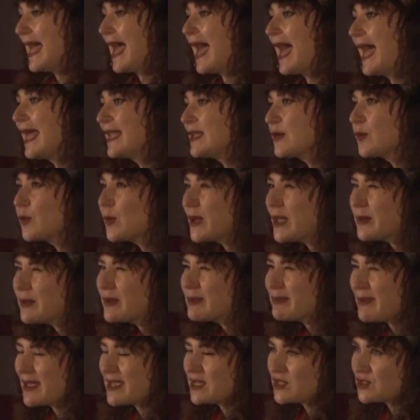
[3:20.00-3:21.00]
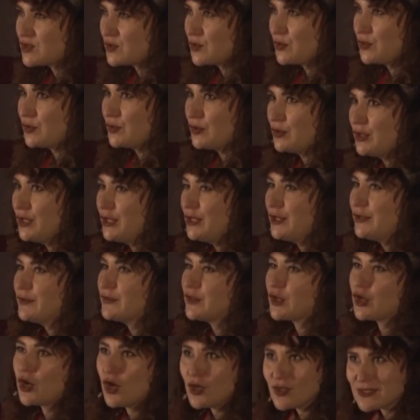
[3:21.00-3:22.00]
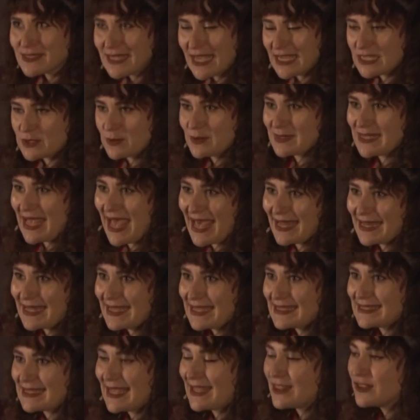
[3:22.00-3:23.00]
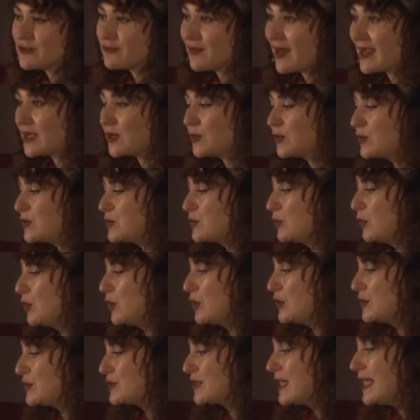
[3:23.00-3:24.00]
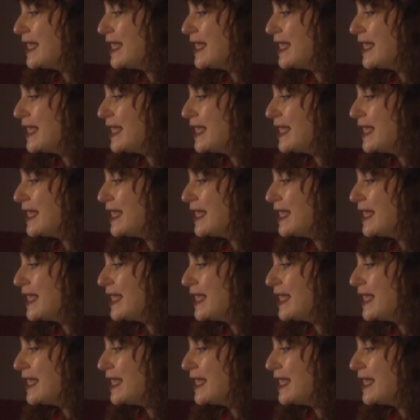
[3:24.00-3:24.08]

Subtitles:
and we would make sure the context was added and the record was,